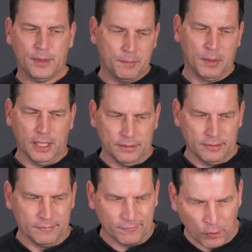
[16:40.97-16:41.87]

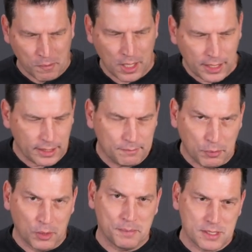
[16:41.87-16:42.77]
But for my
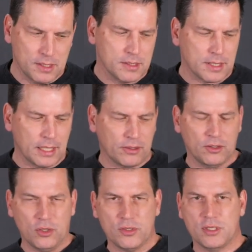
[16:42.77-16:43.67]
purposes,
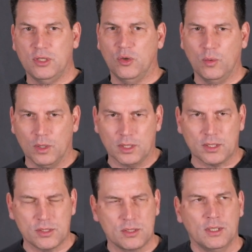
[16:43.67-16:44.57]
ethanol still
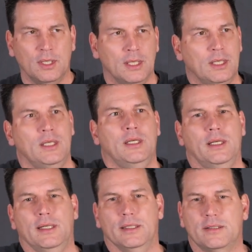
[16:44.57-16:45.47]
works.
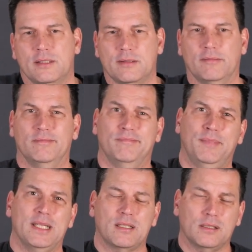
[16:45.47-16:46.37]
It's
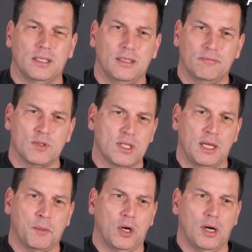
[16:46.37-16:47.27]
basically the
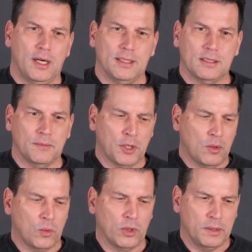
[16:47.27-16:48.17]
same cost. I'm
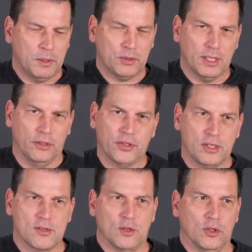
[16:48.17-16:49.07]
not worried about the health
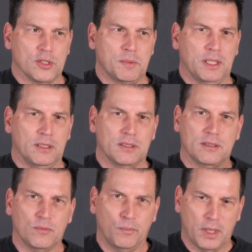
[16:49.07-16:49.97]
concerns
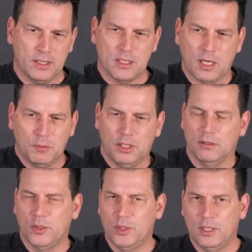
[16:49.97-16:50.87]
because by the time you
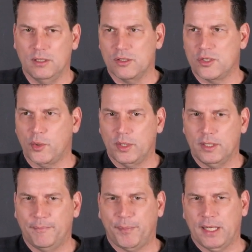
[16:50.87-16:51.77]
dilute it in the
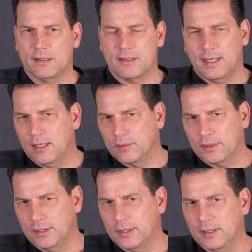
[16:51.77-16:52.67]
soda, it's down
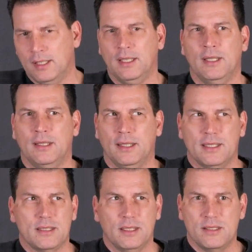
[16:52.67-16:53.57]
to
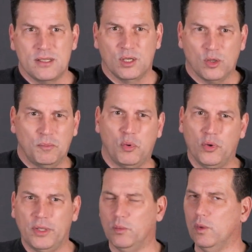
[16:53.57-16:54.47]
less than zero
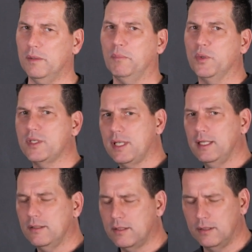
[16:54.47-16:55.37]
point one
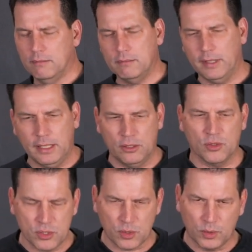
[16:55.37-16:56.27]
percent in your
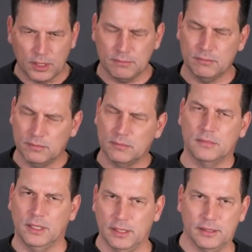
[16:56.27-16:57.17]
soda.
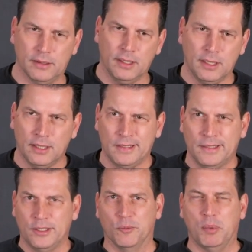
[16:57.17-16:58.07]
And
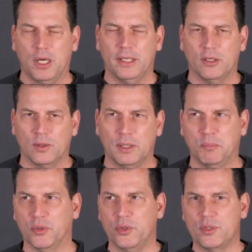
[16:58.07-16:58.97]
your body already
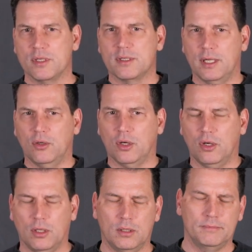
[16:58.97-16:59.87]
produces
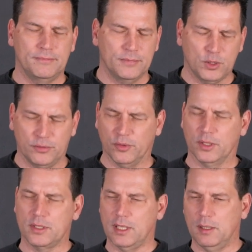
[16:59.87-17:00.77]
alcohol. So for
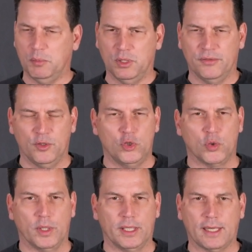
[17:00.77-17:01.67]
example, if you
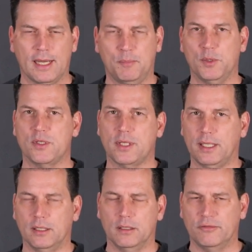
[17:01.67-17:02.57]
drink apple
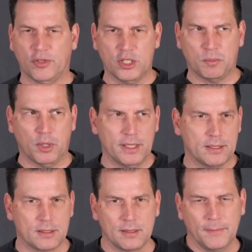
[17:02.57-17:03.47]
cider, fresh
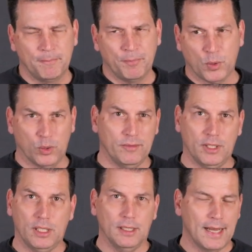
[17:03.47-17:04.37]
pressed, or even
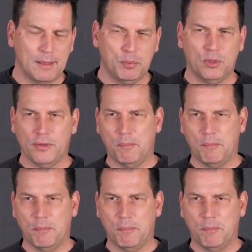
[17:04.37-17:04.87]
eat an apple, the